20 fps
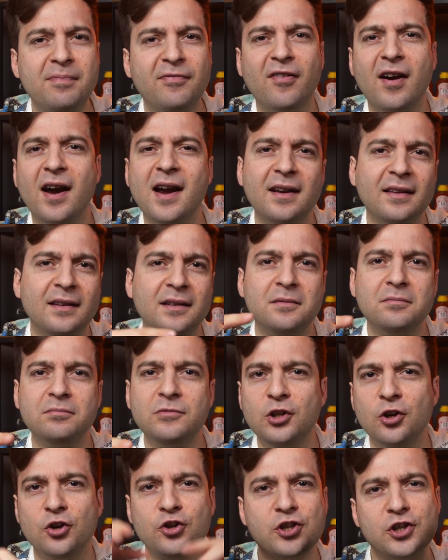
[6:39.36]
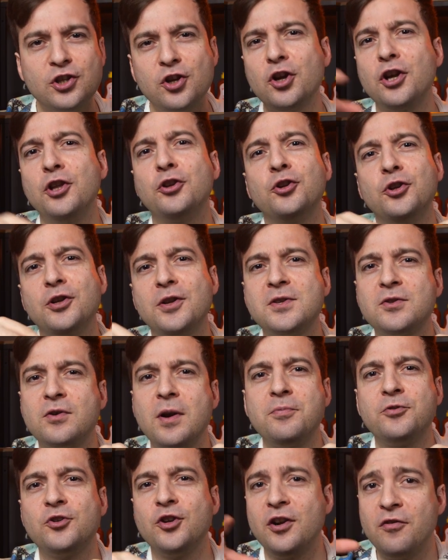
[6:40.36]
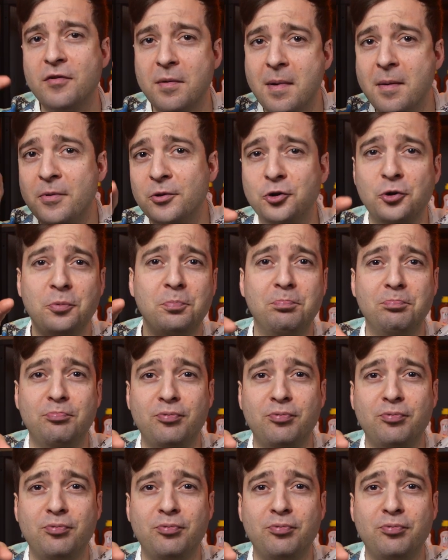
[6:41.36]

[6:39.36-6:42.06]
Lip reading: frying them, you know, just look into the description and remember to